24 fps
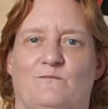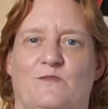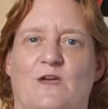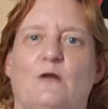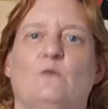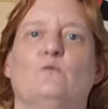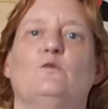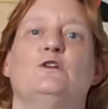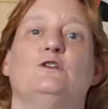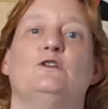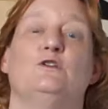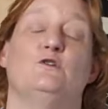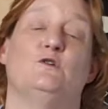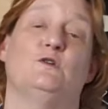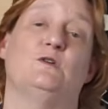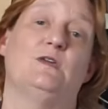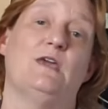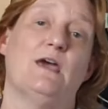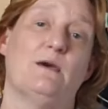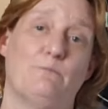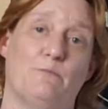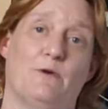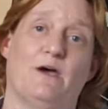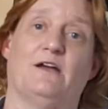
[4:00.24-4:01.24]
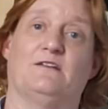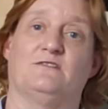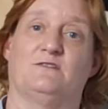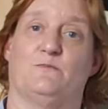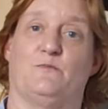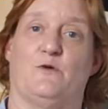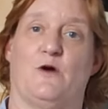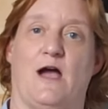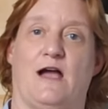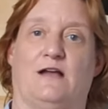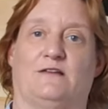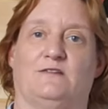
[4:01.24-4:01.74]
Then when you get back to
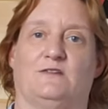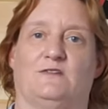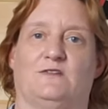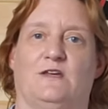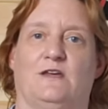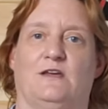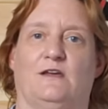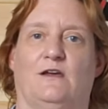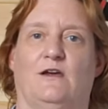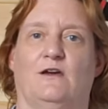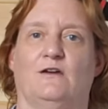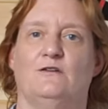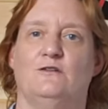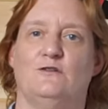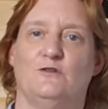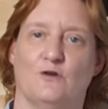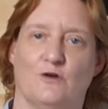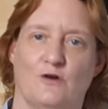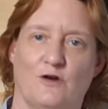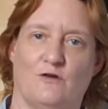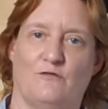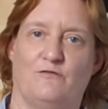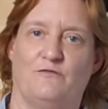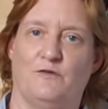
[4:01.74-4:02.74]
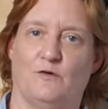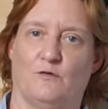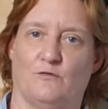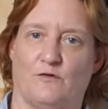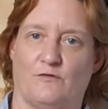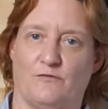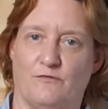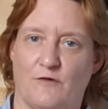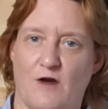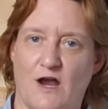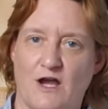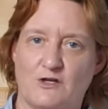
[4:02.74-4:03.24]
practicing, you're going to feel
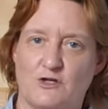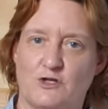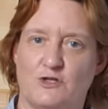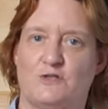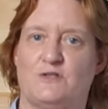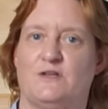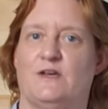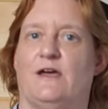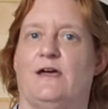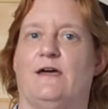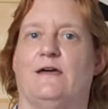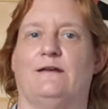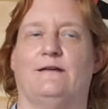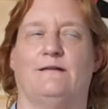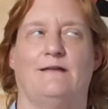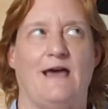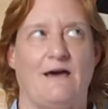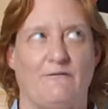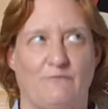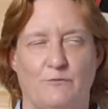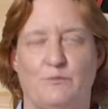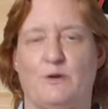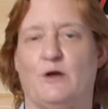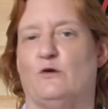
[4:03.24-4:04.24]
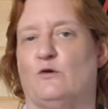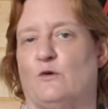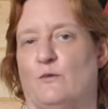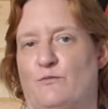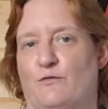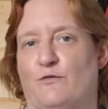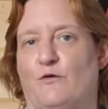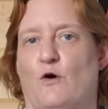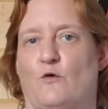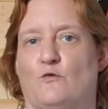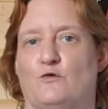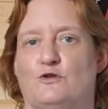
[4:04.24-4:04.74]
refreshed and have a better
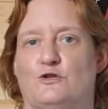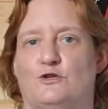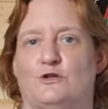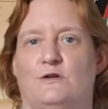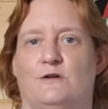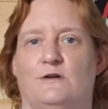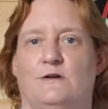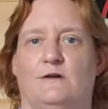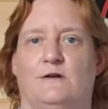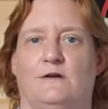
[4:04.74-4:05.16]
approach.